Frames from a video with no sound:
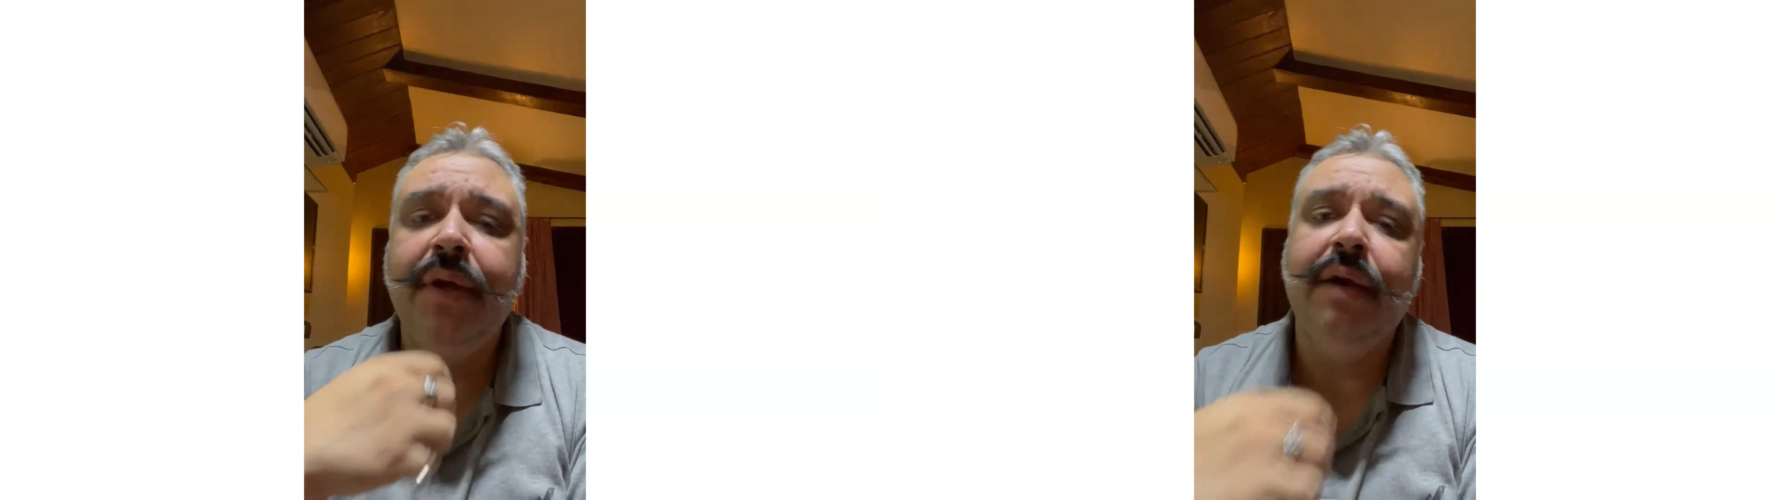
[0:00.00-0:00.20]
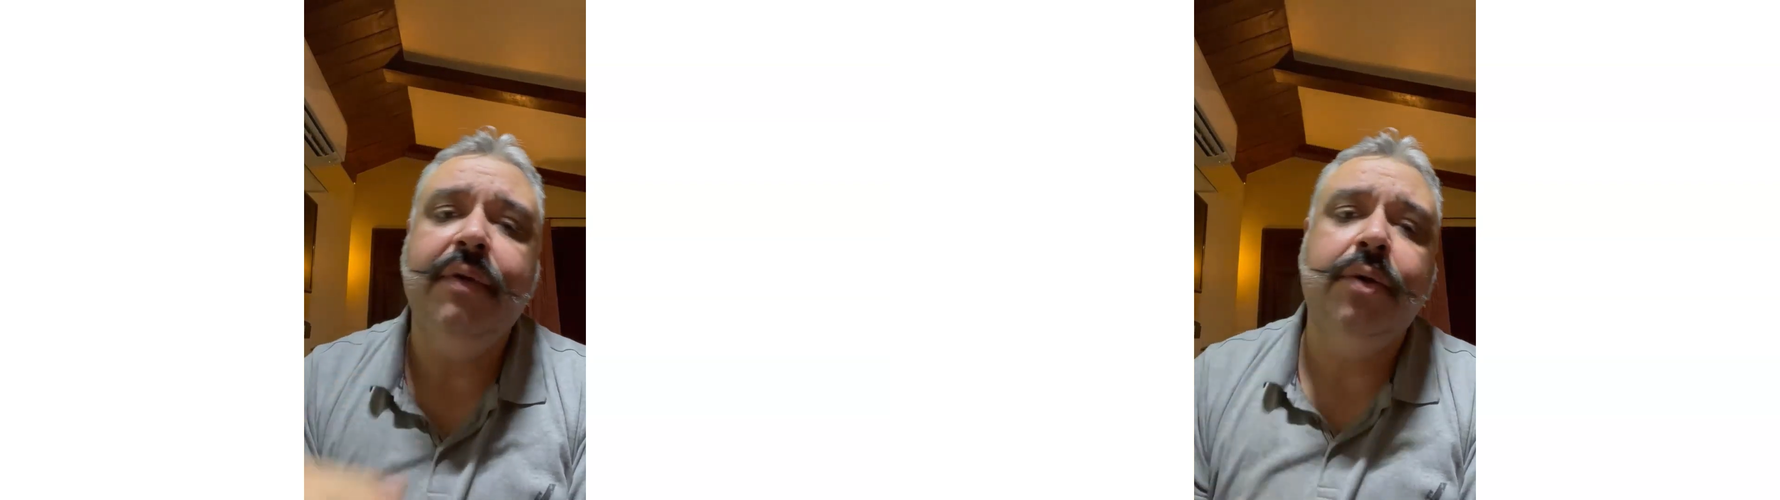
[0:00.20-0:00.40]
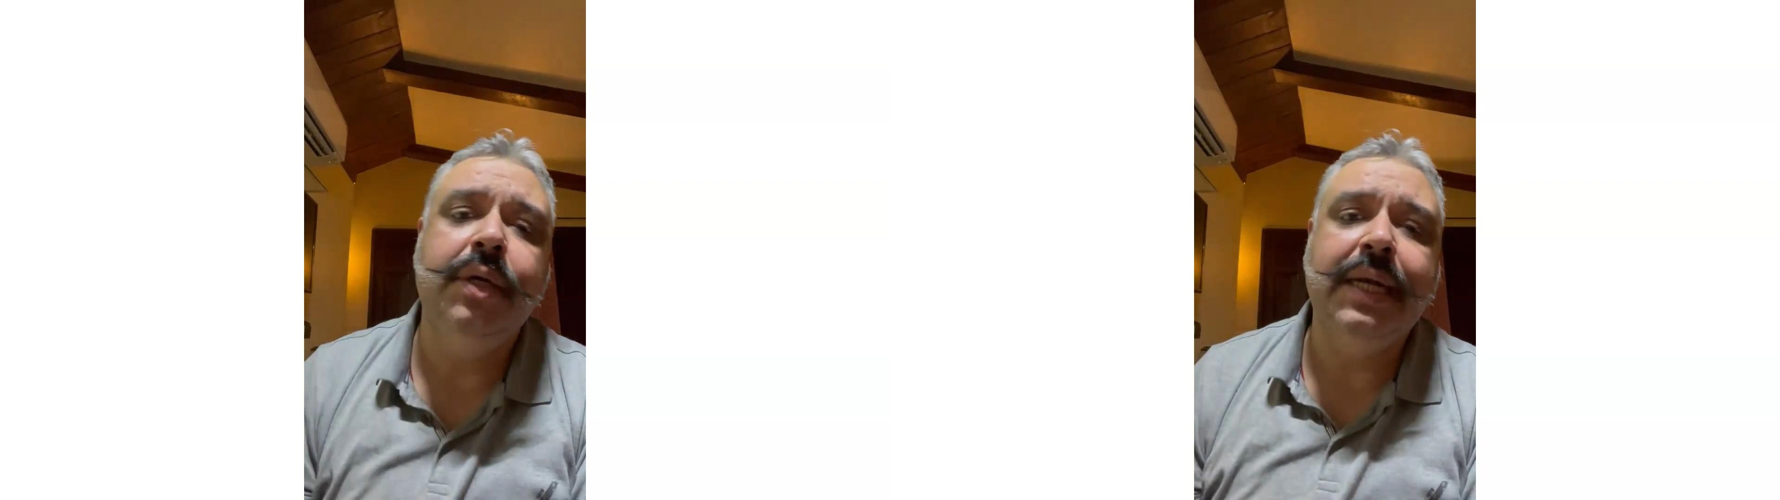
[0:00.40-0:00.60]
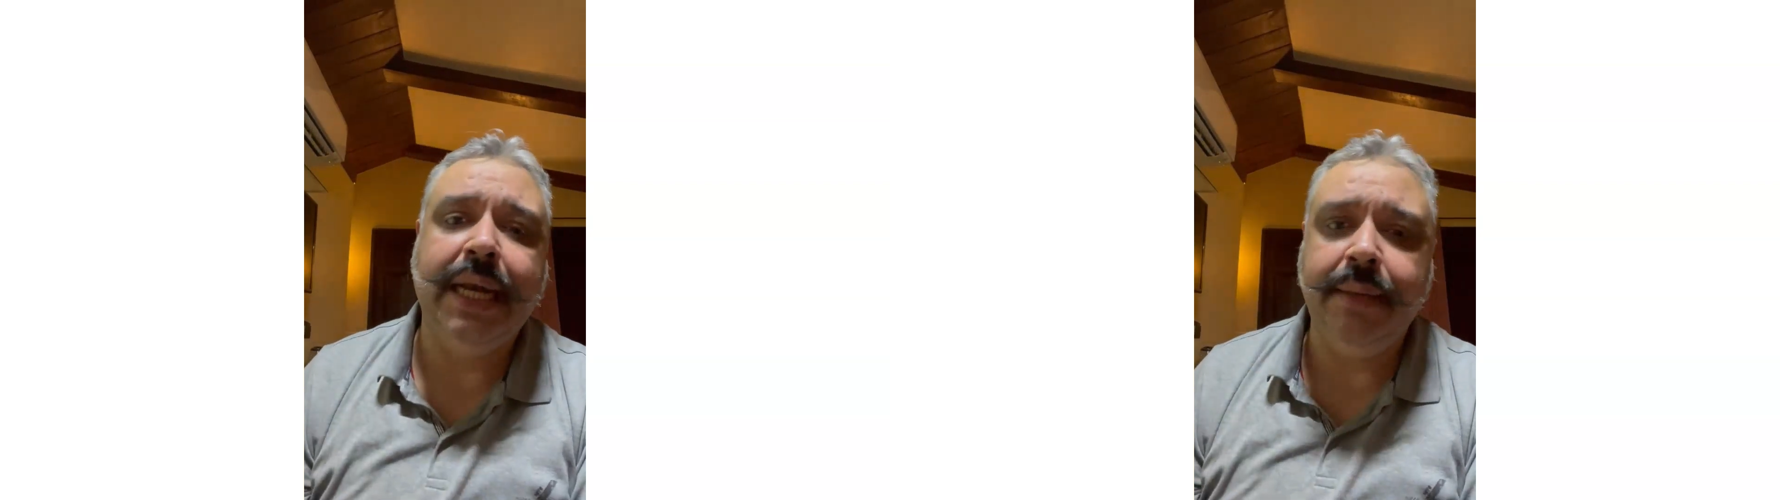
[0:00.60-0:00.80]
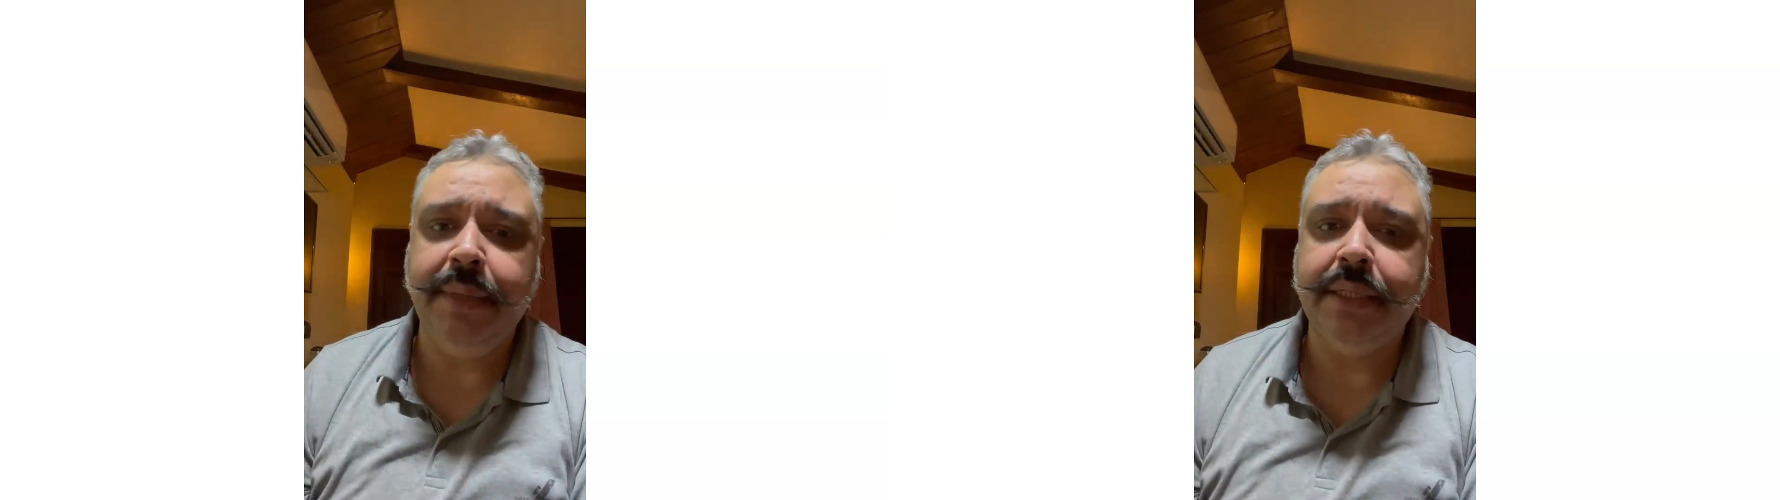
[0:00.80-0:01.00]
you have a good
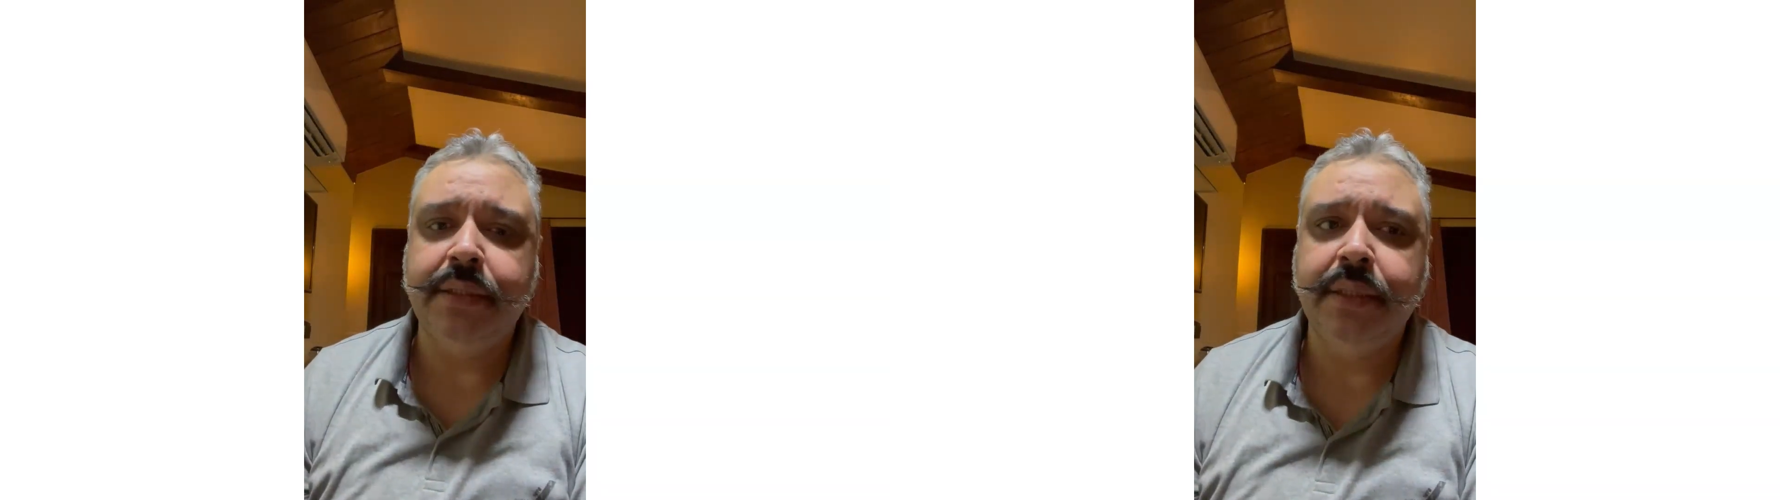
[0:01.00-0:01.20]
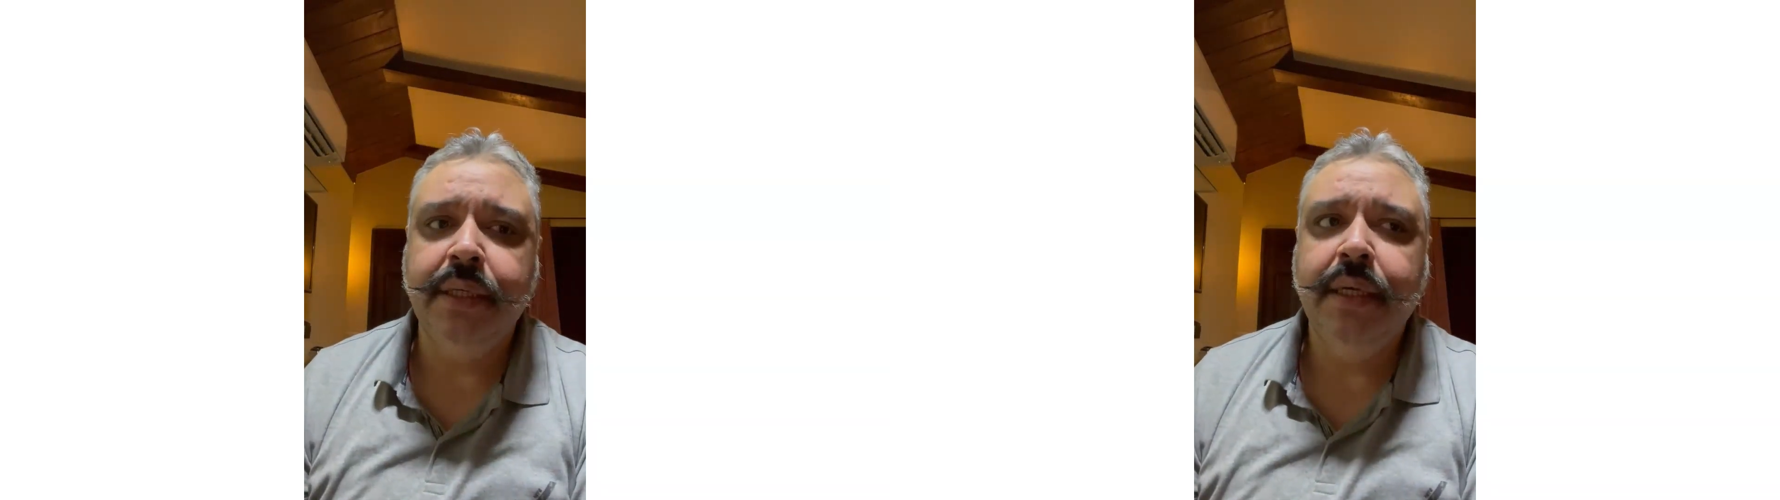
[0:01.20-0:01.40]
climax.